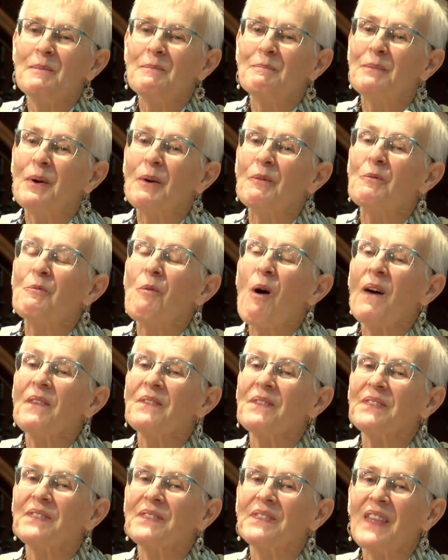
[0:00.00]
But
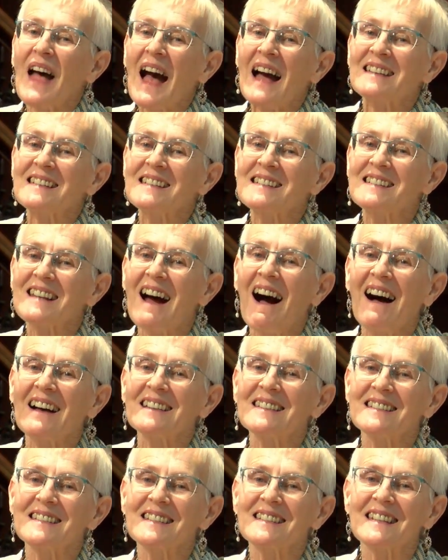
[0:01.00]
what that
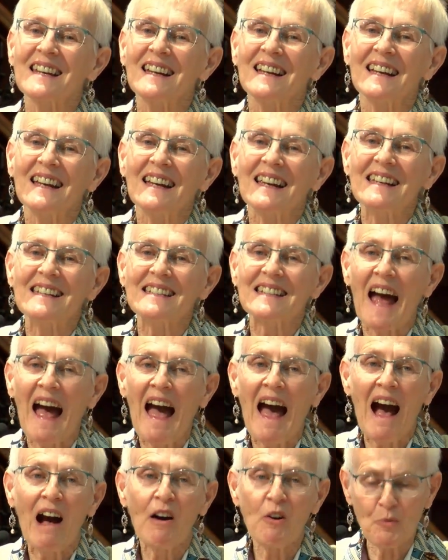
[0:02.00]
does is
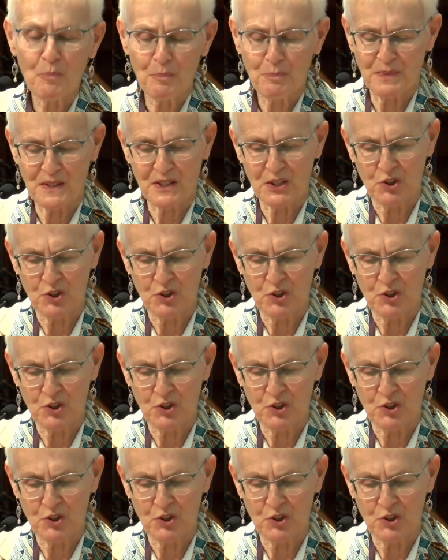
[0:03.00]
helps